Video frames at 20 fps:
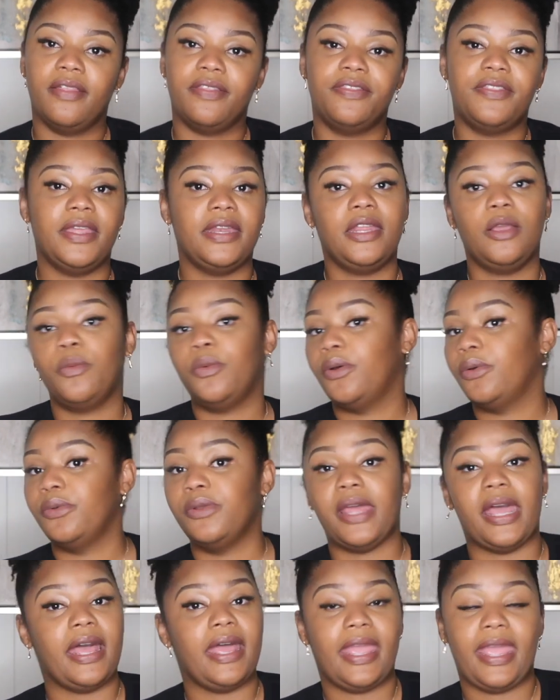then it will
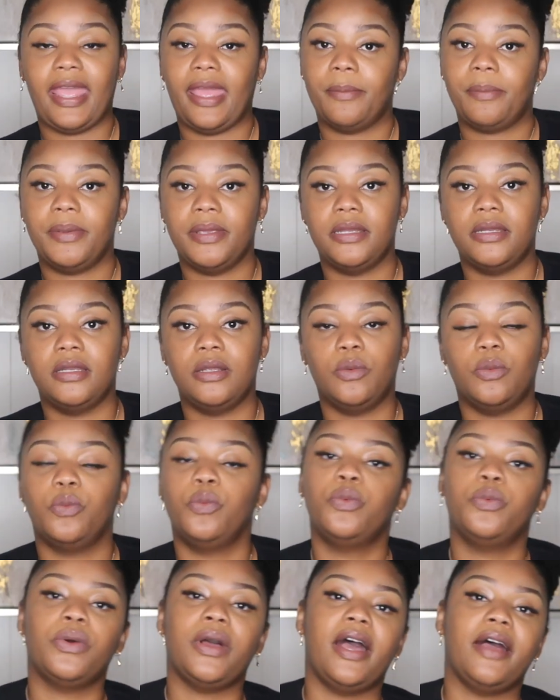not happen.
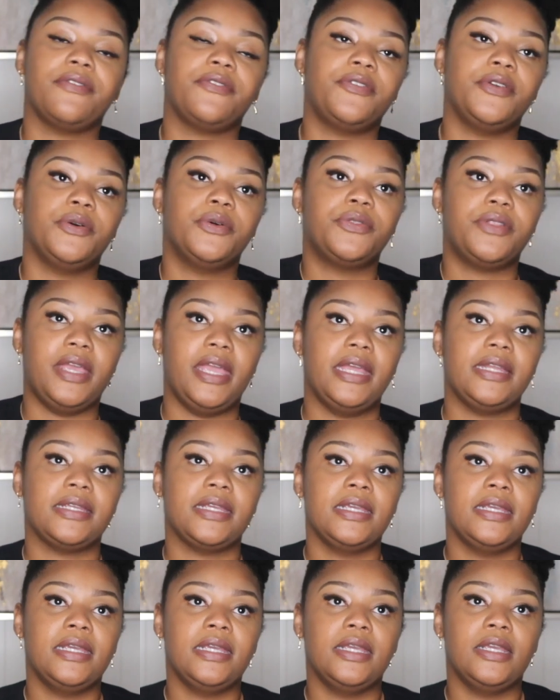I feel
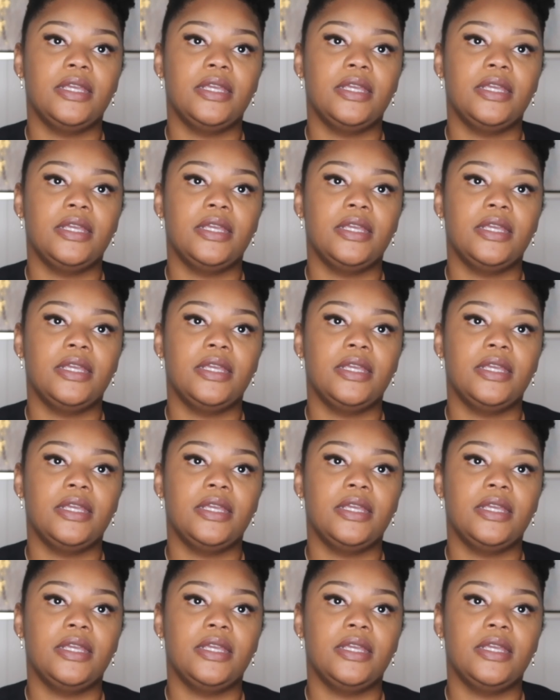that